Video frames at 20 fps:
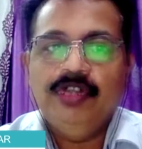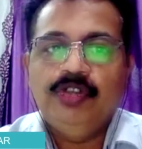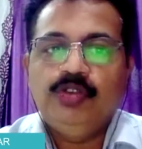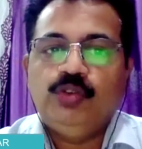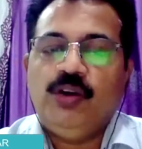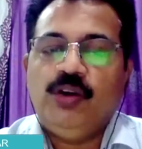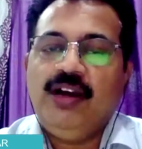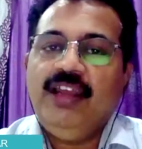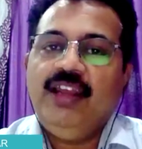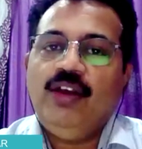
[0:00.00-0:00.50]

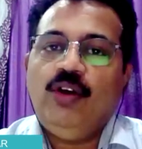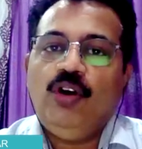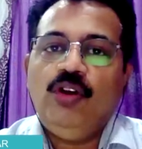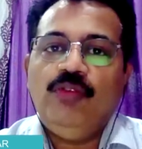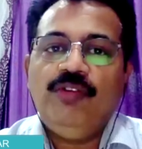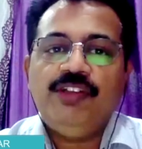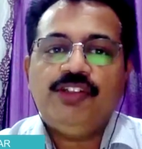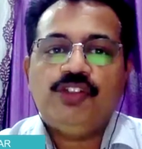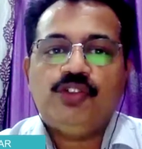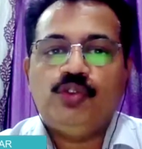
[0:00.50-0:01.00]
So I
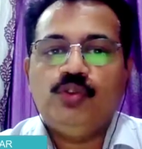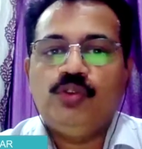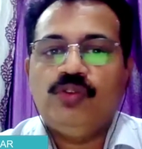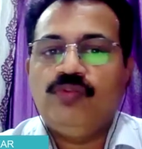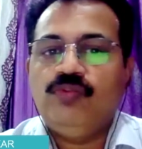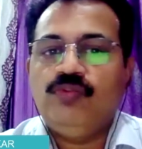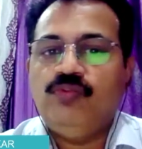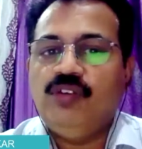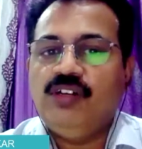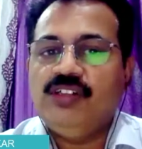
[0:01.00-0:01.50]
always
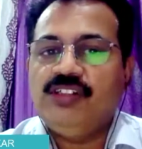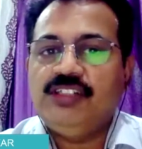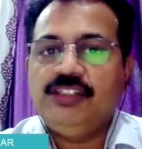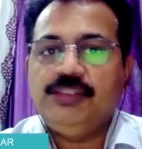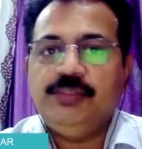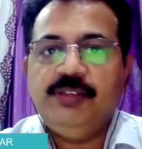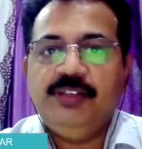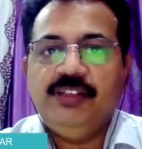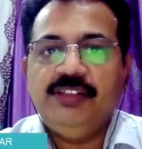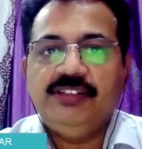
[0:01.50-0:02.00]
took worst
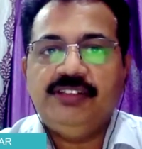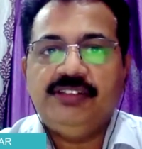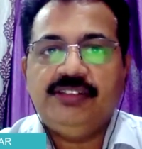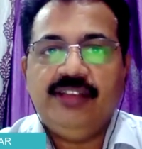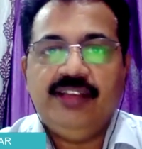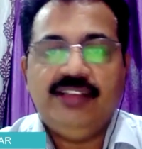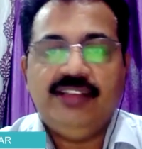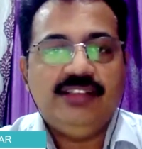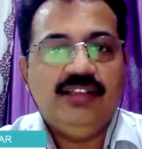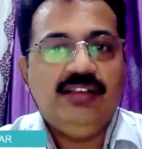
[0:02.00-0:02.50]
experience
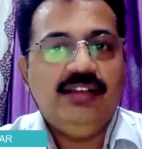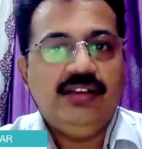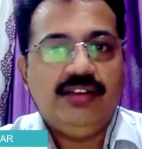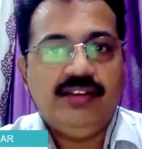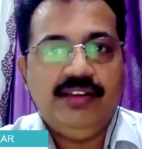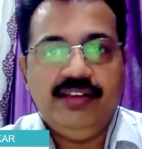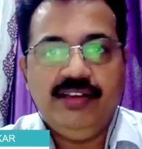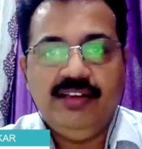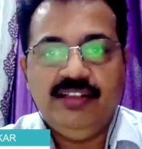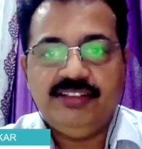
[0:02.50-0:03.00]
as a
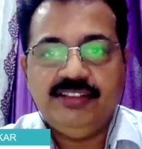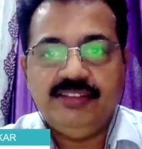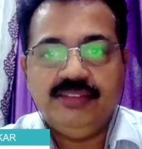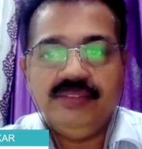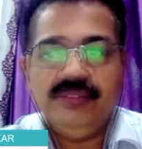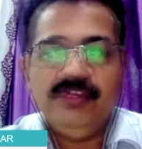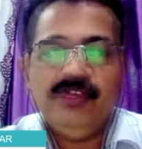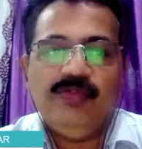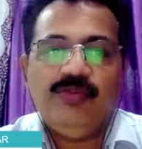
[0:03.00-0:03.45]
learning lesson.